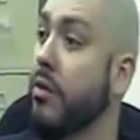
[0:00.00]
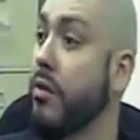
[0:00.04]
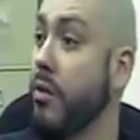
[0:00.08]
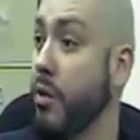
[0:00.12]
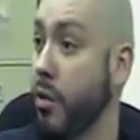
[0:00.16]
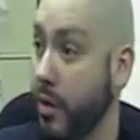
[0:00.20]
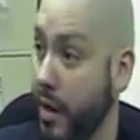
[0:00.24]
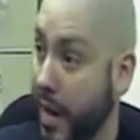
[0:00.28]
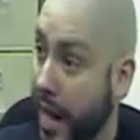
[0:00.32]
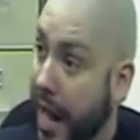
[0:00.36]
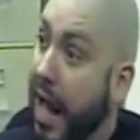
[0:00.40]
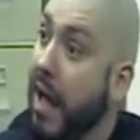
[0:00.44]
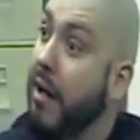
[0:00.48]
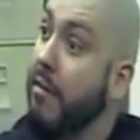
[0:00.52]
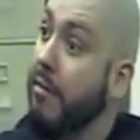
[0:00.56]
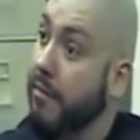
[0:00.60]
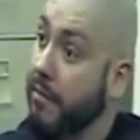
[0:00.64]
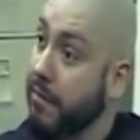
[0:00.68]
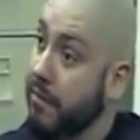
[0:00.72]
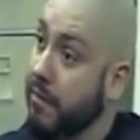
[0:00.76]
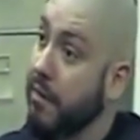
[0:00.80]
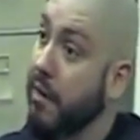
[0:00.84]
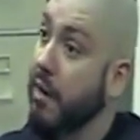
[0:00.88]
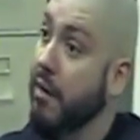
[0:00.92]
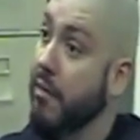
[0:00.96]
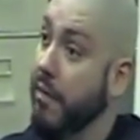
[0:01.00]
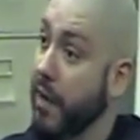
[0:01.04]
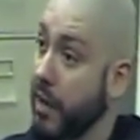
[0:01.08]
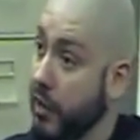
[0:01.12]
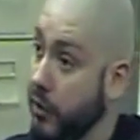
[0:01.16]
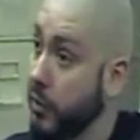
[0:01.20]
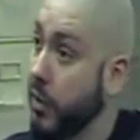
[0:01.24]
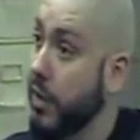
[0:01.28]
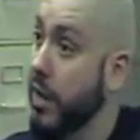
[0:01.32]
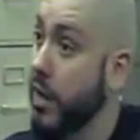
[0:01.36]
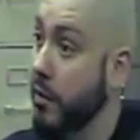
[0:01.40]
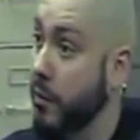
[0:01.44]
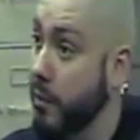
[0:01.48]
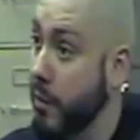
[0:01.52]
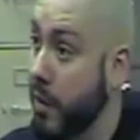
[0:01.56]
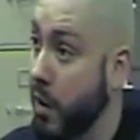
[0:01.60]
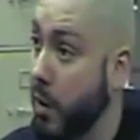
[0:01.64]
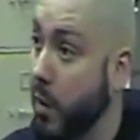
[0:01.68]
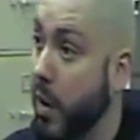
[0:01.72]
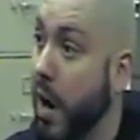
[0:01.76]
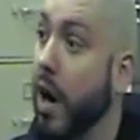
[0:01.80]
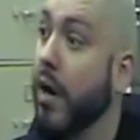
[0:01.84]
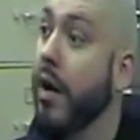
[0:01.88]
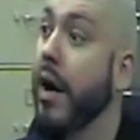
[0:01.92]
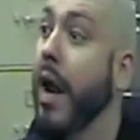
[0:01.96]
So to have a veteran that's been
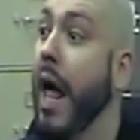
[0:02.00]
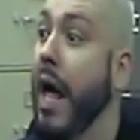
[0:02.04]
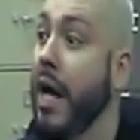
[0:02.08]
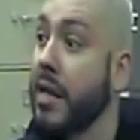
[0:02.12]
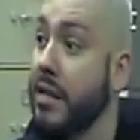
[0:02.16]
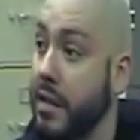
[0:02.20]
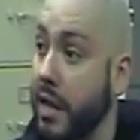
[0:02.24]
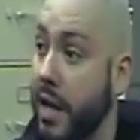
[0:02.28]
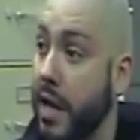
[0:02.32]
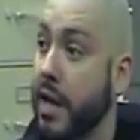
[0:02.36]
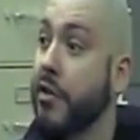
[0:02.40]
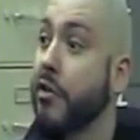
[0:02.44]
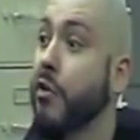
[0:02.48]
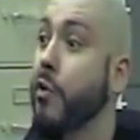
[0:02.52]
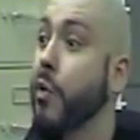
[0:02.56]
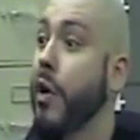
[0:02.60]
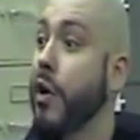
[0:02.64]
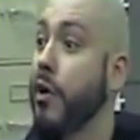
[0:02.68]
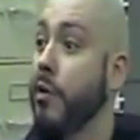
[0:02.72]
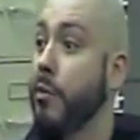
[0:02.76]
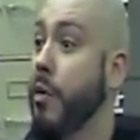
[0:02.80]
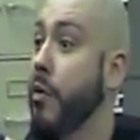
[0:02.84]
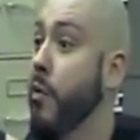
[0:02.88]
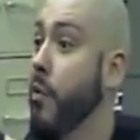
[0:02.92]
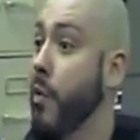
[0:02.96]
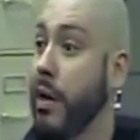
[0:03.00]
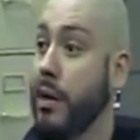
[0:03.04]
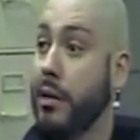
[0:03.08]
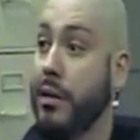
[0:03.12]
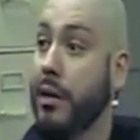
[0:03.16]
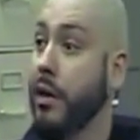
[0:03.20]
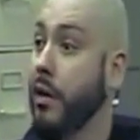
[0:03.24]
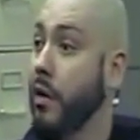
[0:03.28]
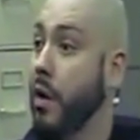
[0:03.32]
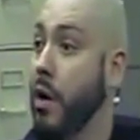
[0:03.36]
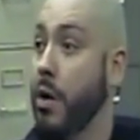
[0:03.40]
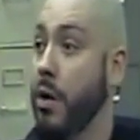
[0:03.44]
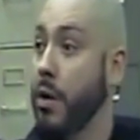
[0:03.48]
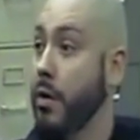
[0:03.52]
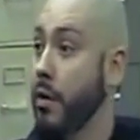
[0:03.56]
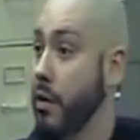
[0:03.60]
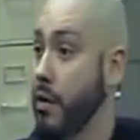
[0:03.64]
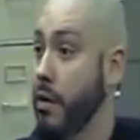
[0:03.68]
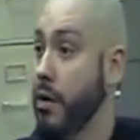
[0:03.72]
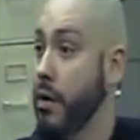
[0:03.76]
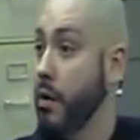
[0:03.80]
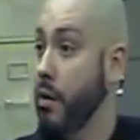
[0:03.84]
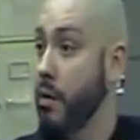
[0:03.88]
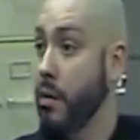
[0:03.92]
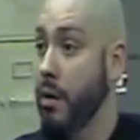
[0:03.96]
around and has the history and has been wrestling longer
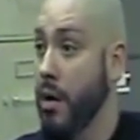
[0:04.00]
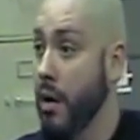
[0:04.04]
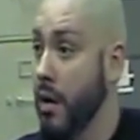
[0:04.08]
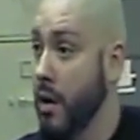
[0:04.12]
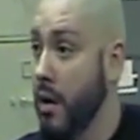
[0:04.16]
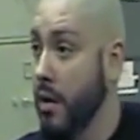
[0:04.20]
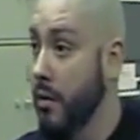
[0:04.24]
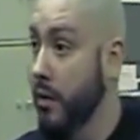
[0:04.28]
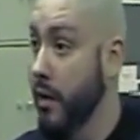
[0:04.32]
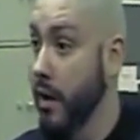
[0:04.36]
than, you know,